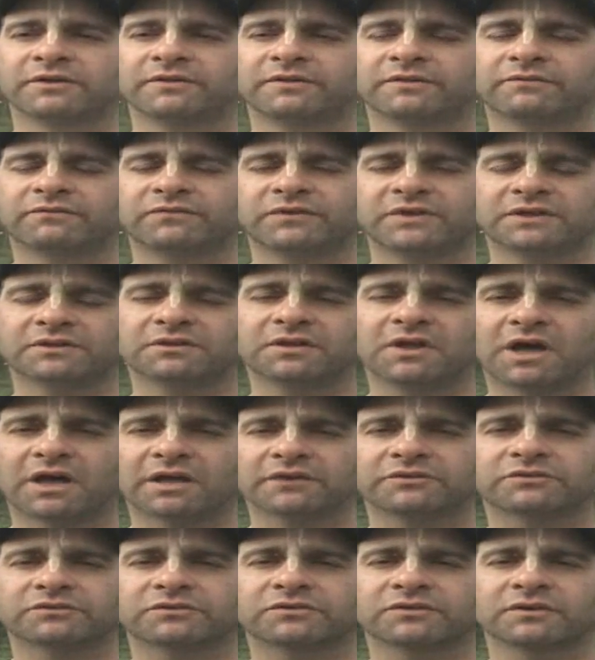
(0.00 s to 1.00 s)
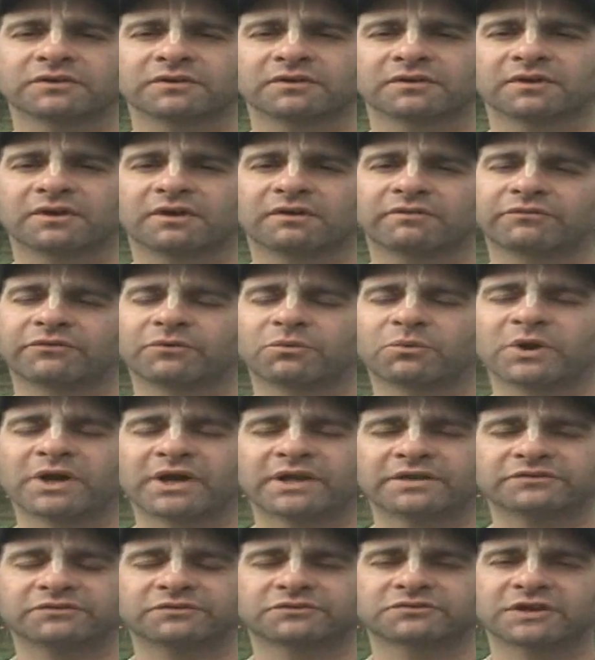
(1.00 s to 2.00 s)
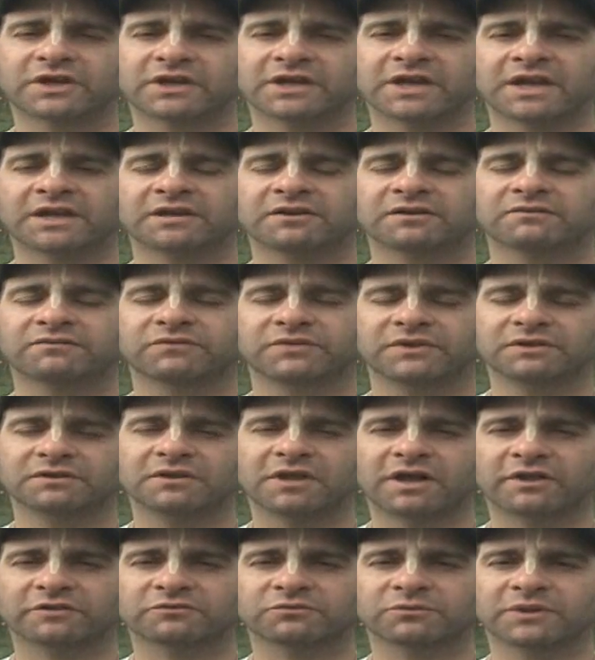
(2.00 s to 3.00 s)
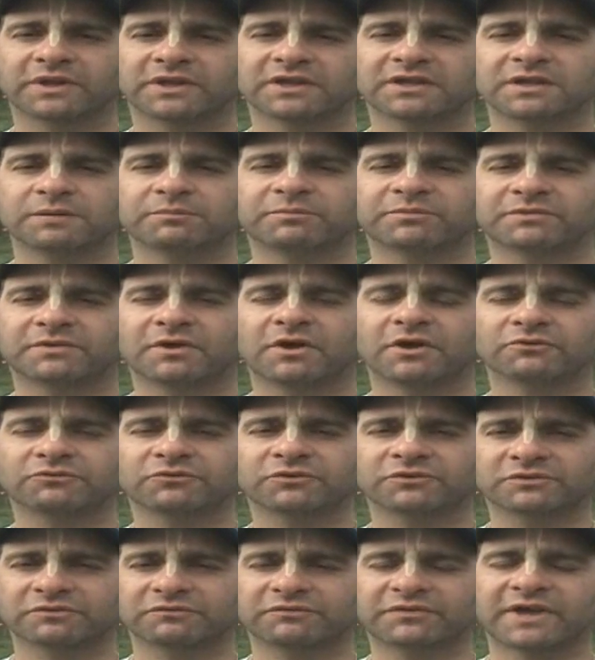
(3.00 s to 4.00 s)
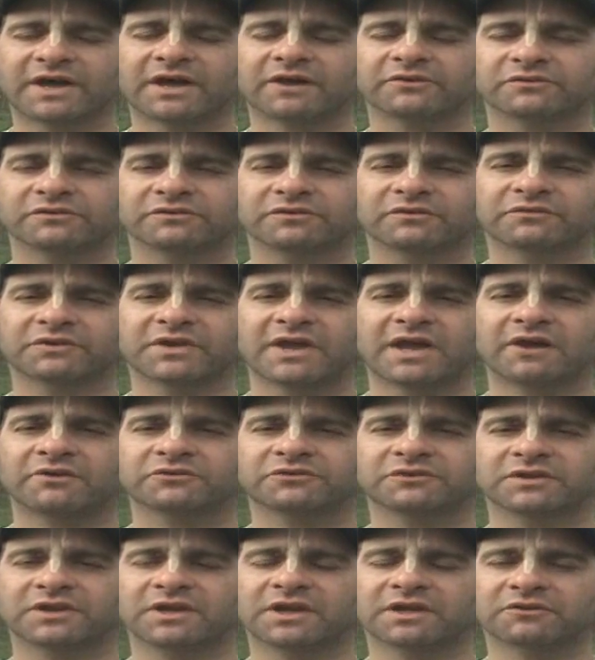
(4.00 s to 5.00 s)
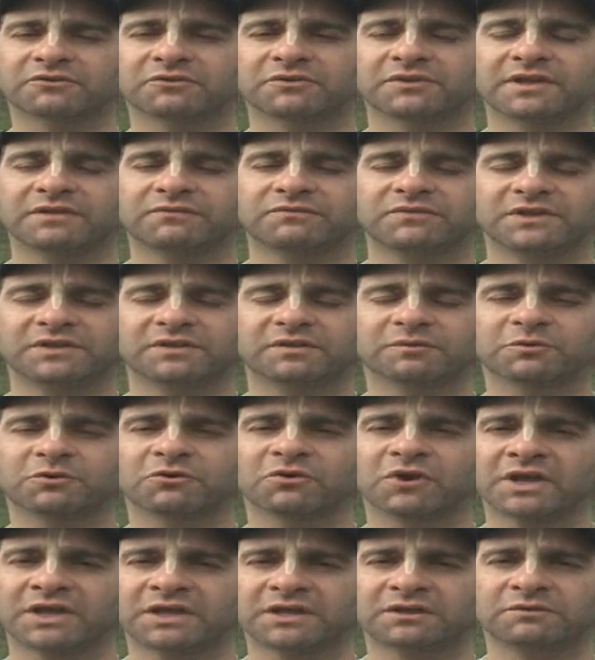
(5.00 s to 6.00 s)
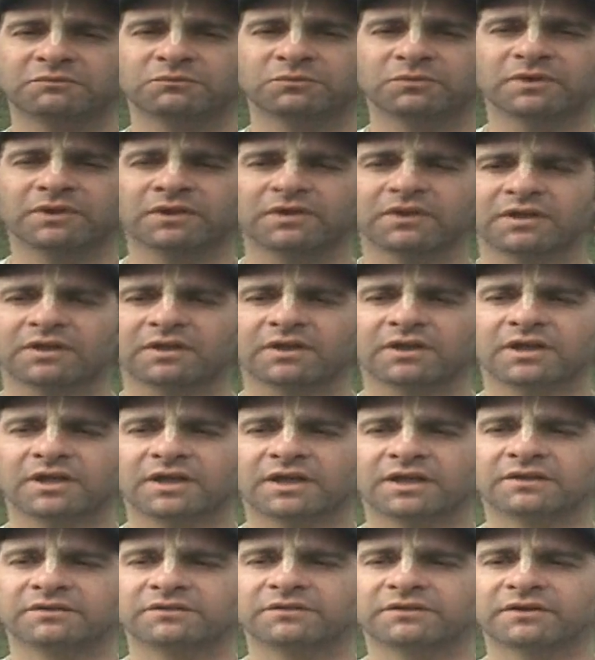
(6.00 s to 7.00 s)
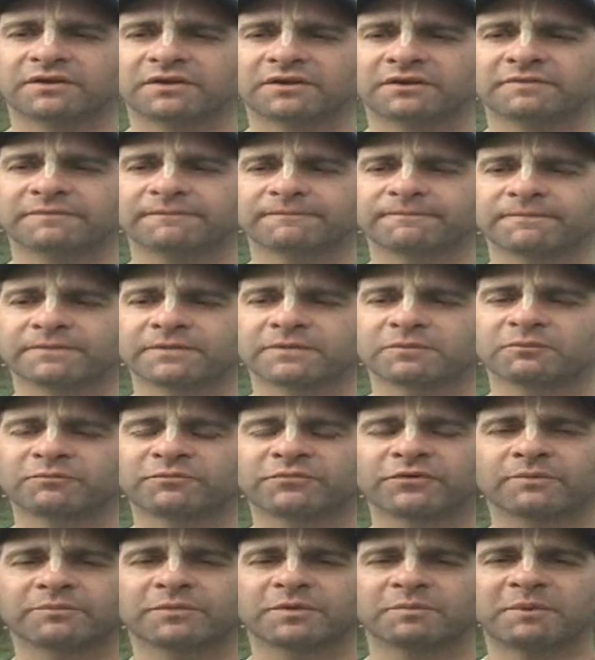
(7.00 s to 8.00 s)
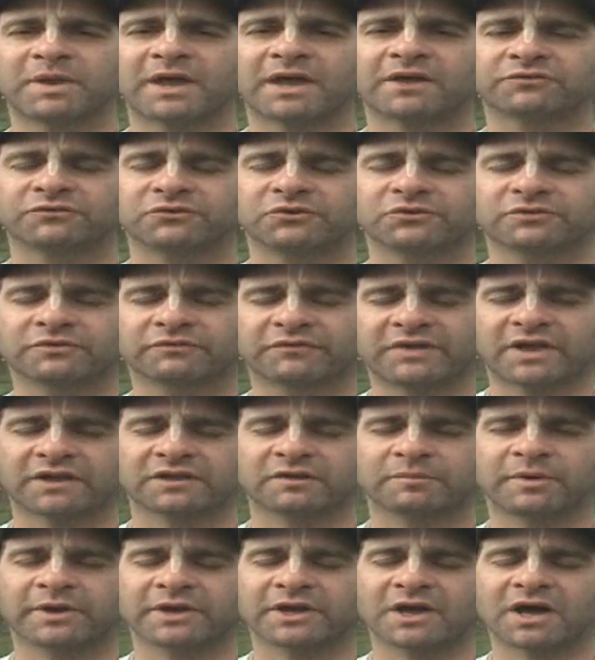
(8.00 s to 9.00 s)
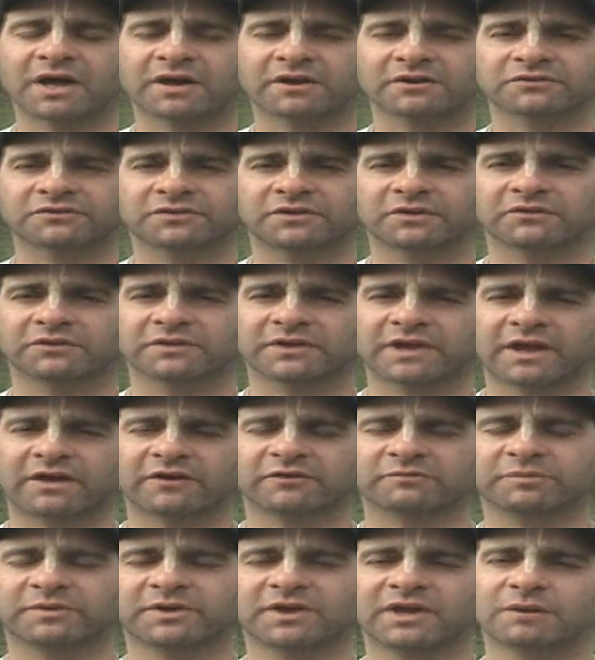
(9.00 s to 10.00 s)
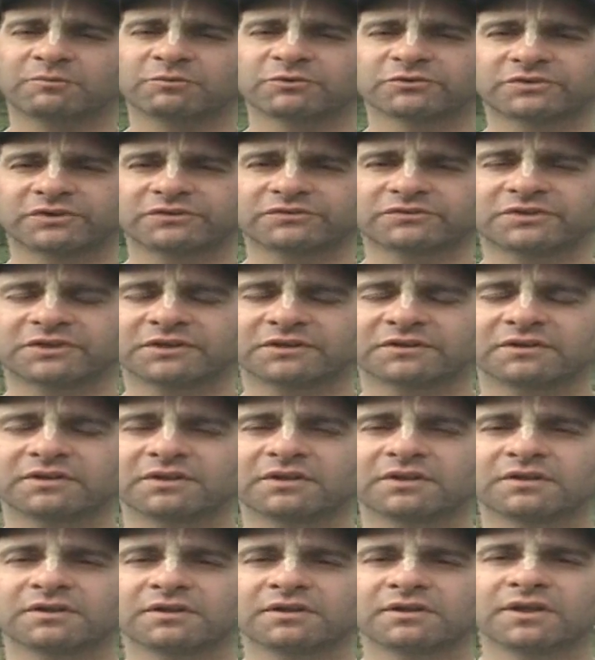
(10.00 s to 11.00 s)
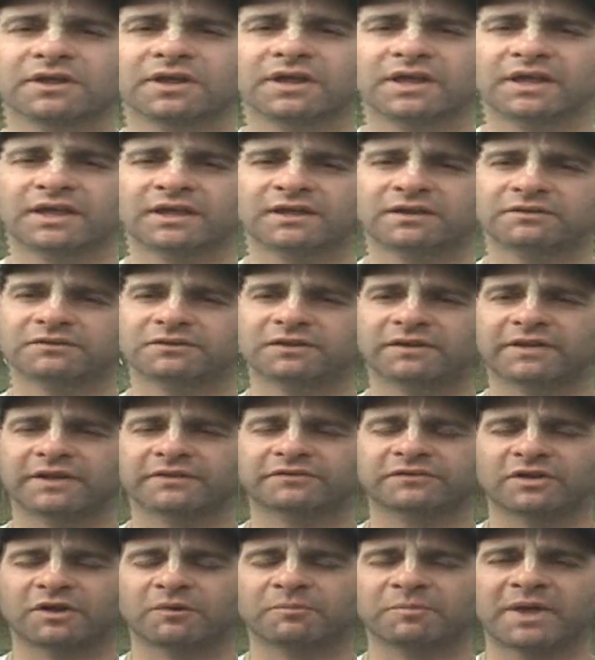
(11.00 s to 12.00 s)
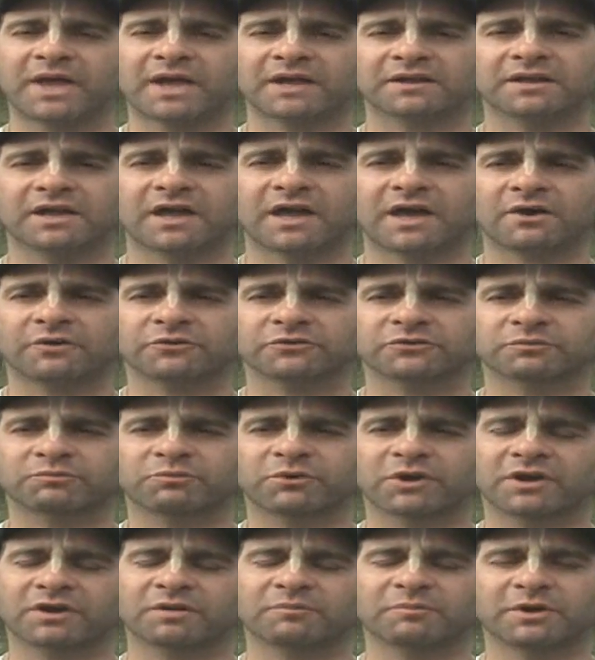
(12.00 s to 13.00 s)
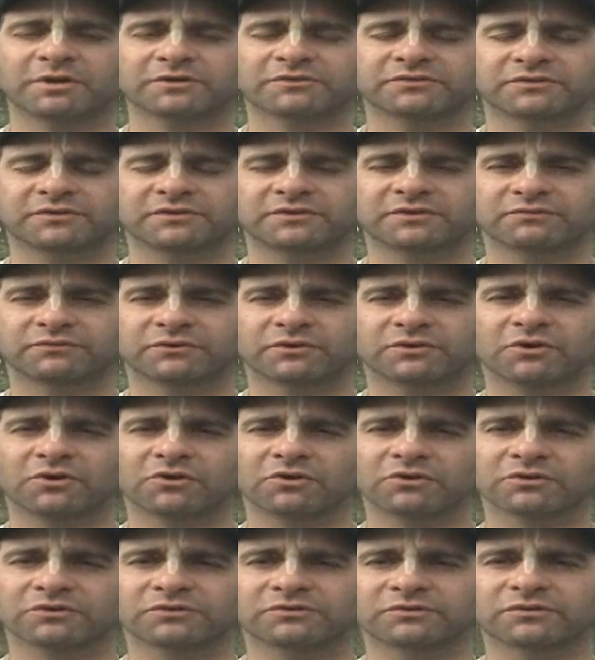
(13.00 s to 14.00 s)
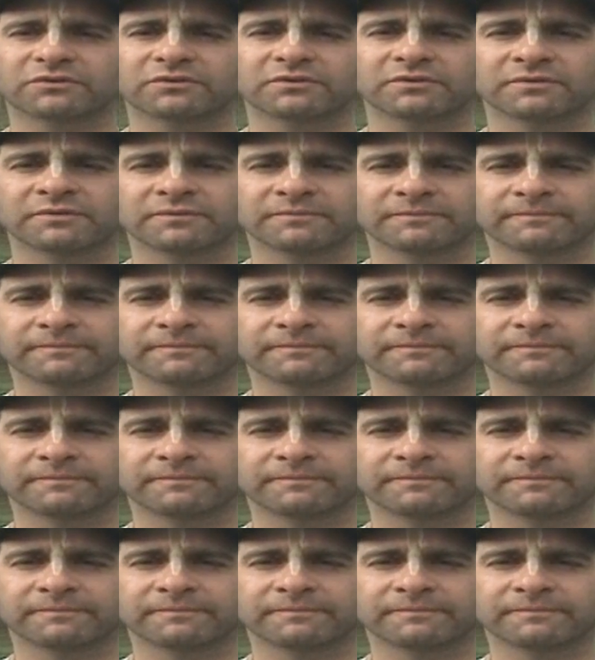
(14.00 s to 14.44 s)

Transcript: in the feedlots of the West, gigantic feedlots where they keep hundreds of thousands of cows together and they feed them grain. And from the mass use of antibiotics there, the cows became resistant. And that's how mad cow spread amongst the different herds.